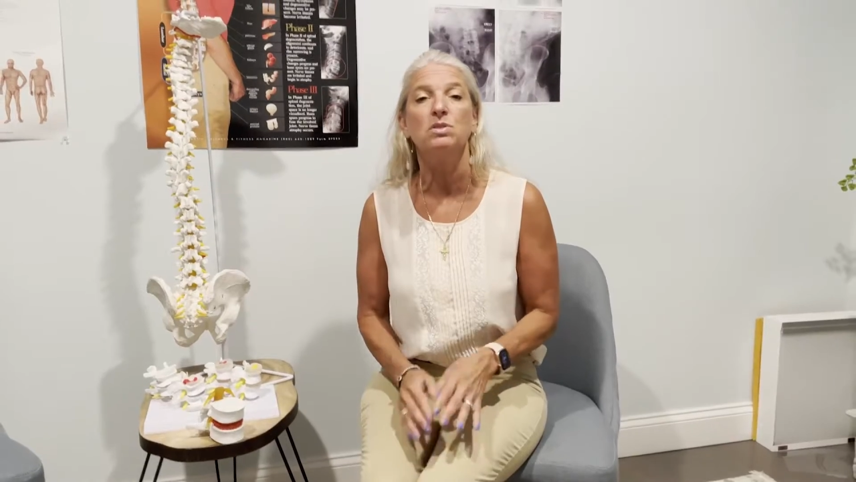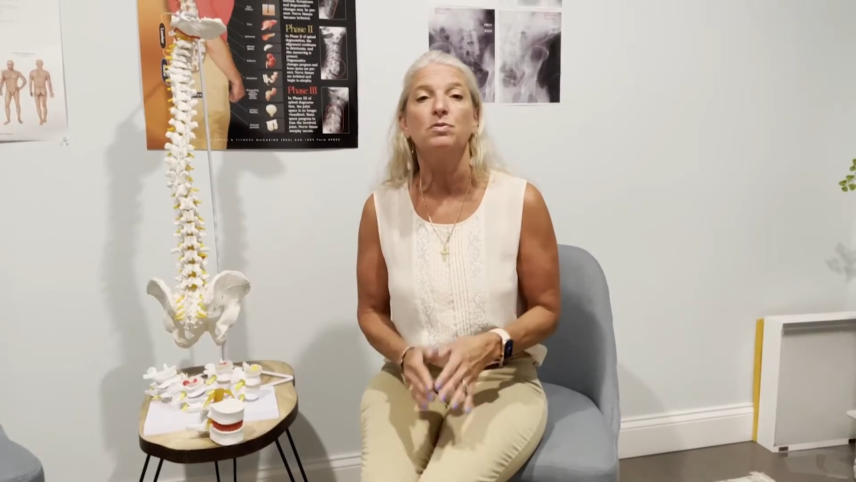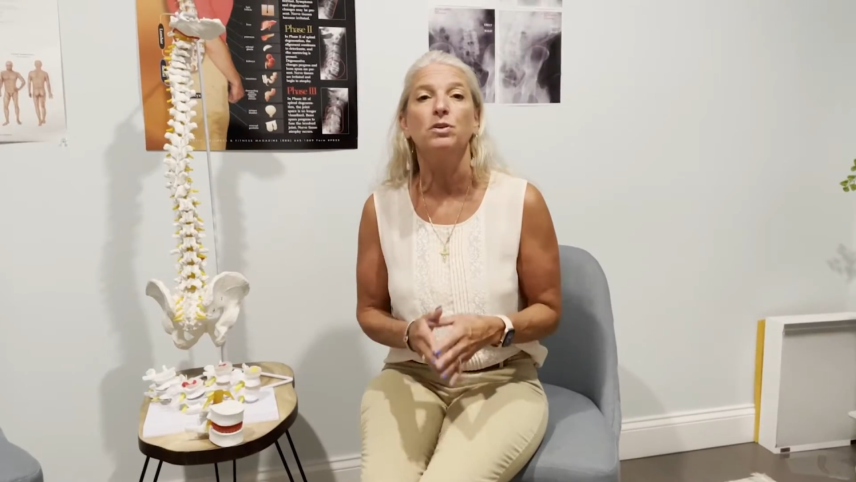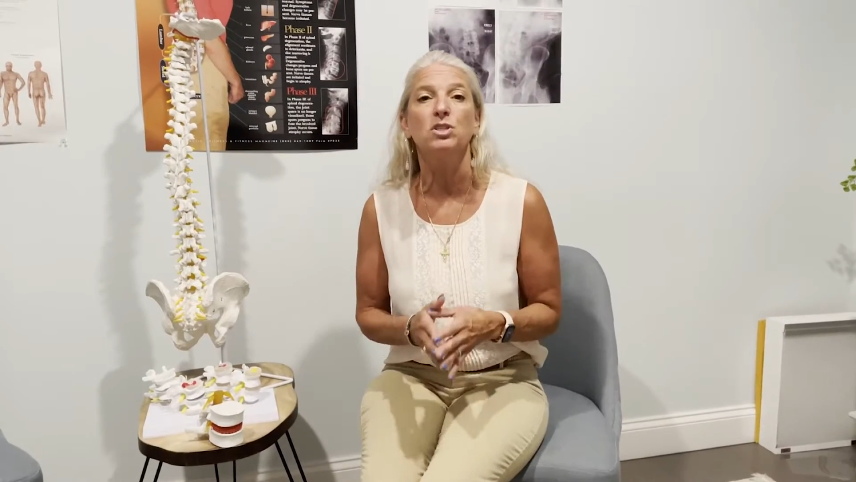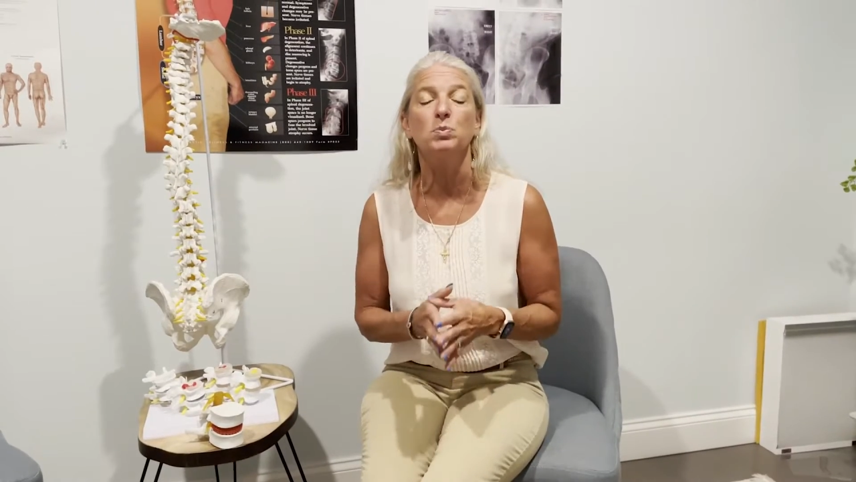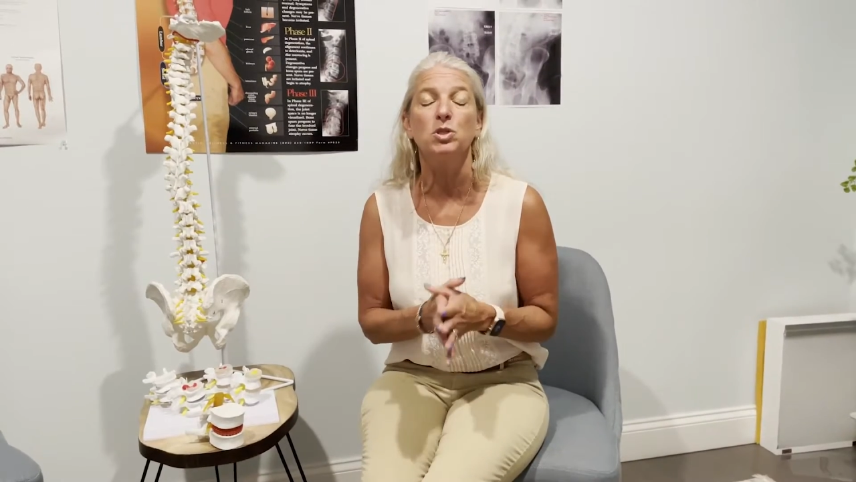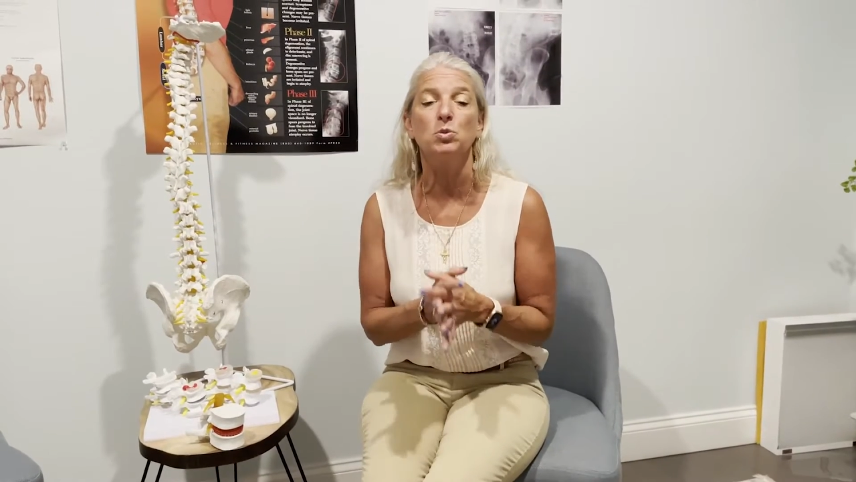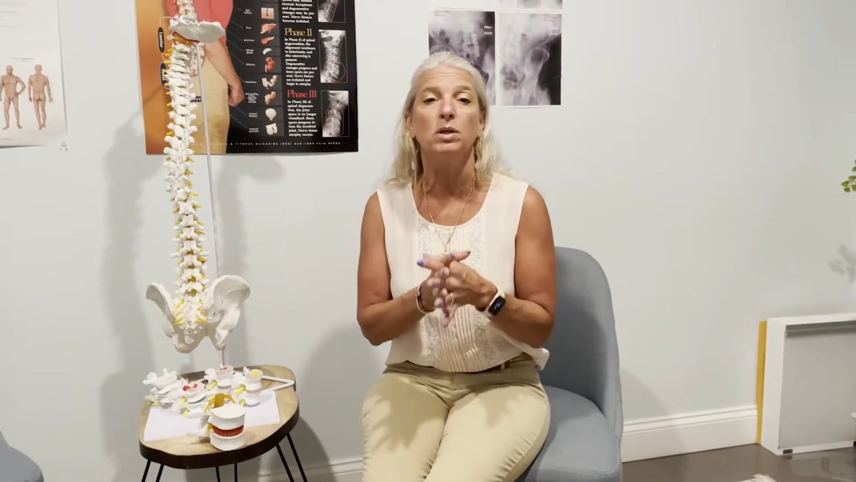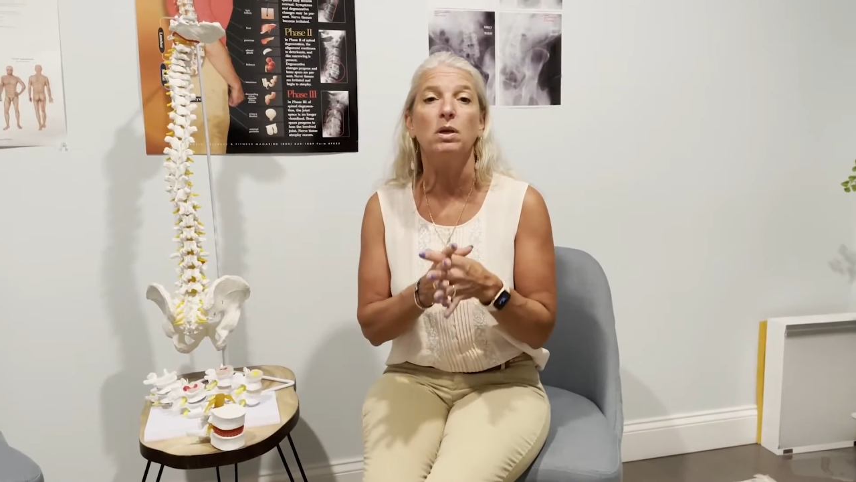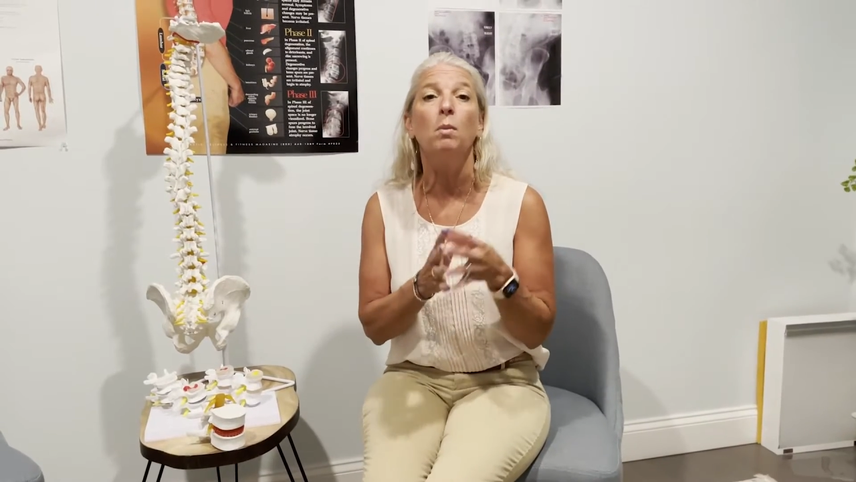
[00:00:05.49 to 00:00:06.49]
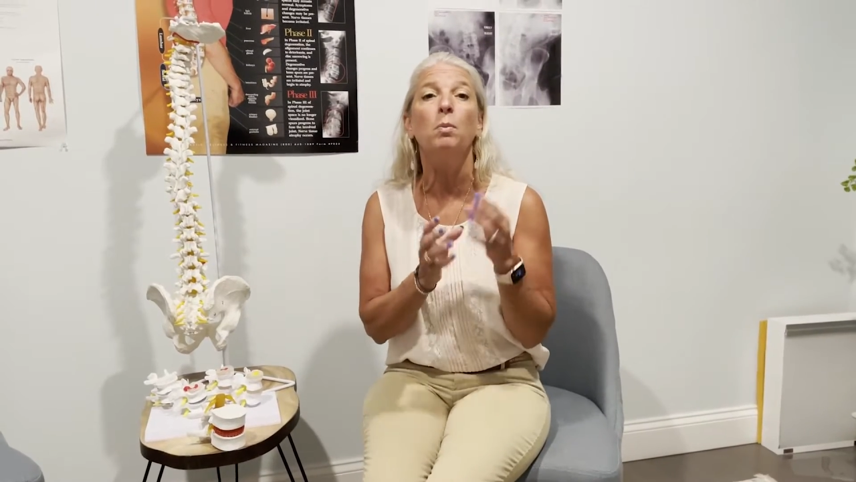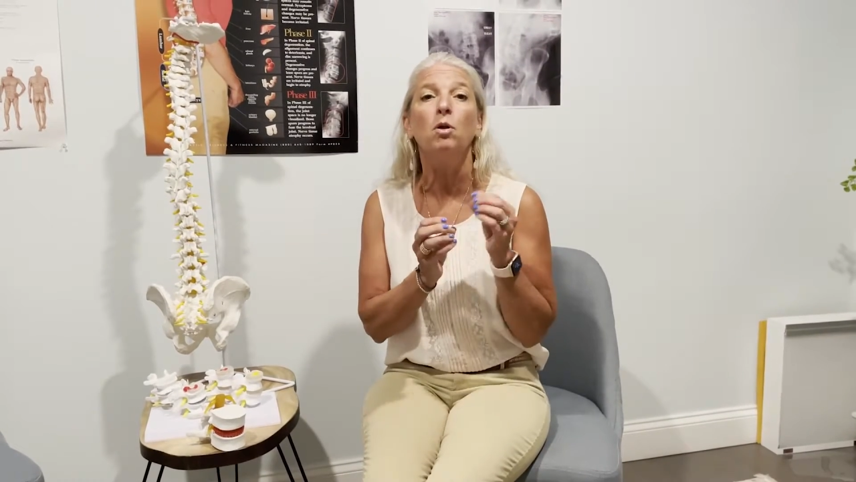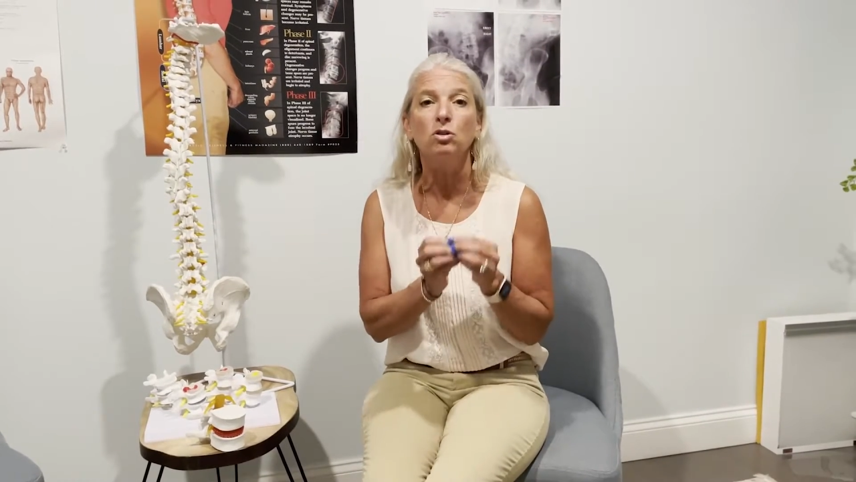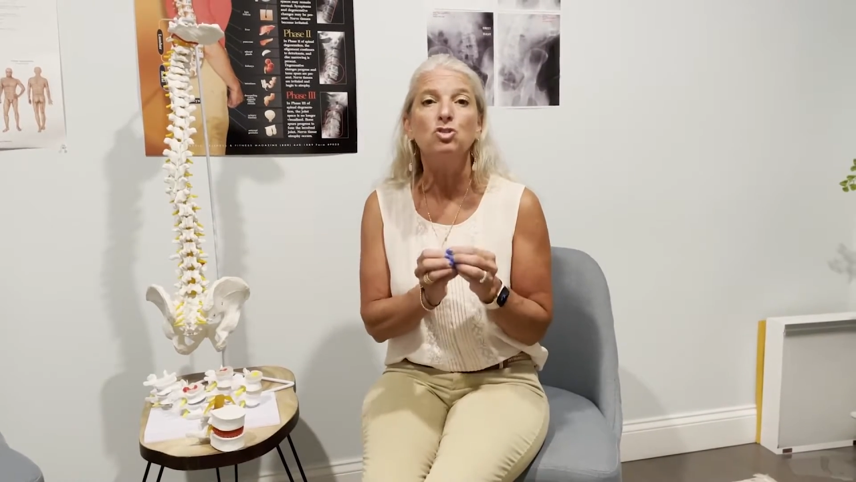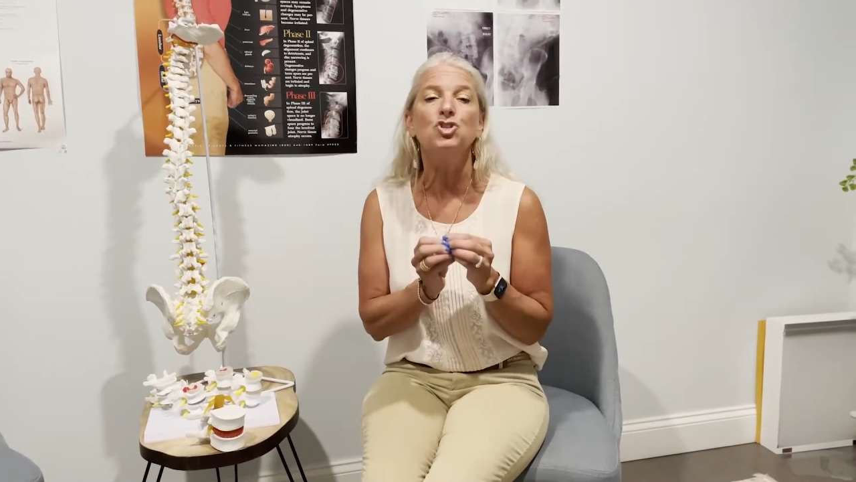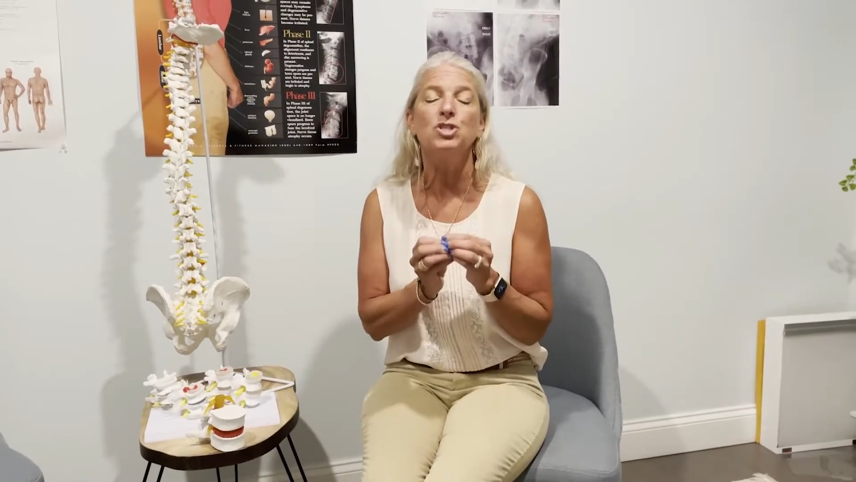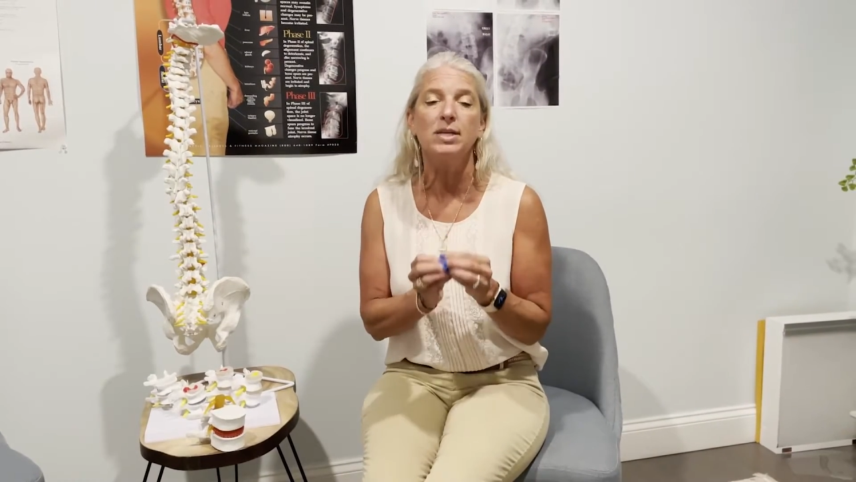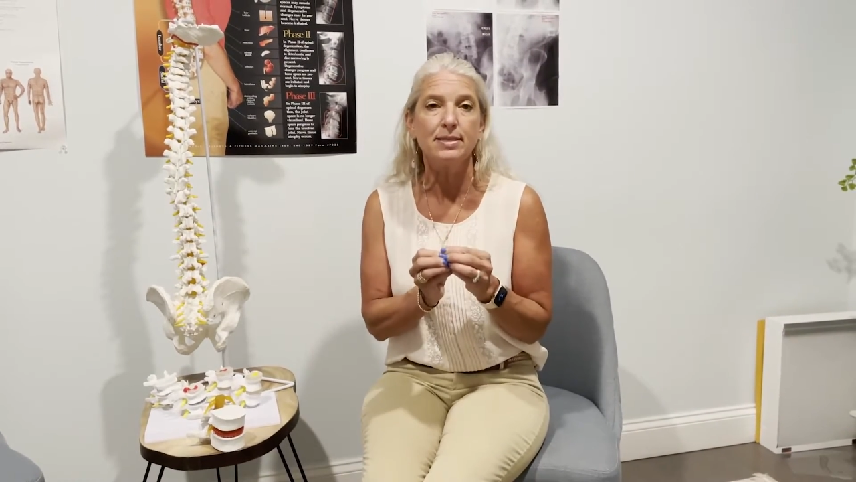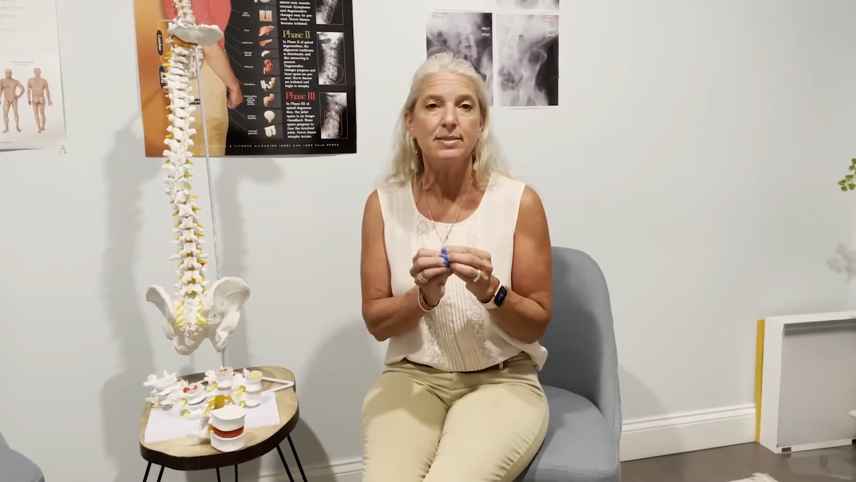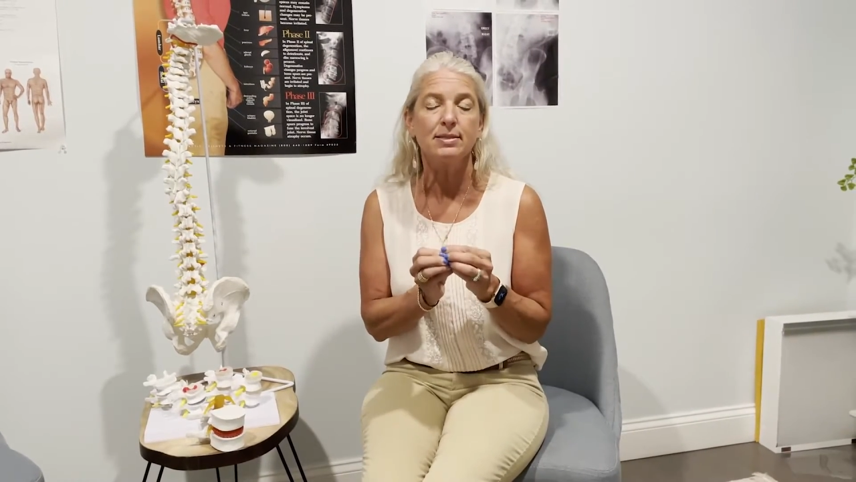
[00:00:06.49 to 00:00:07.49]
difference between a bulged
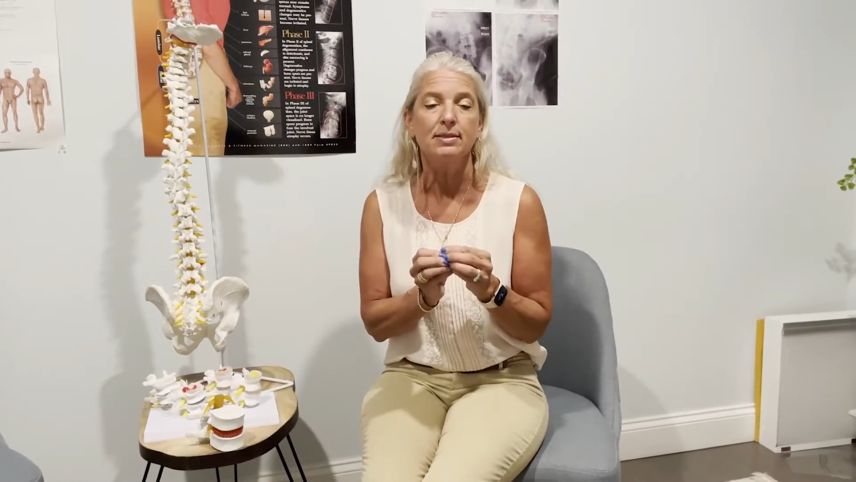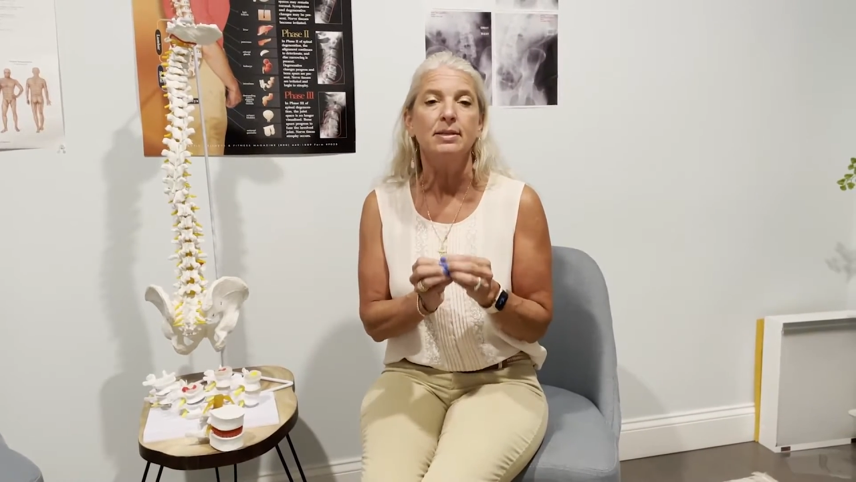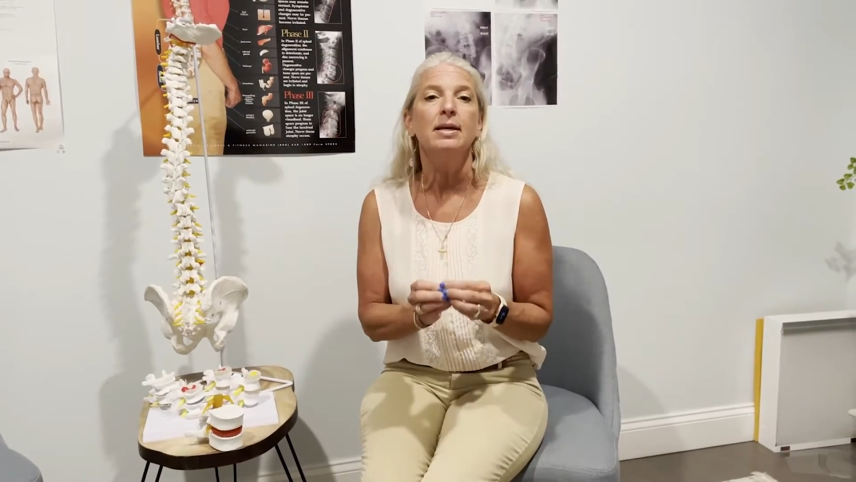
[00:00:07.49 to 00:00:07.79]
disc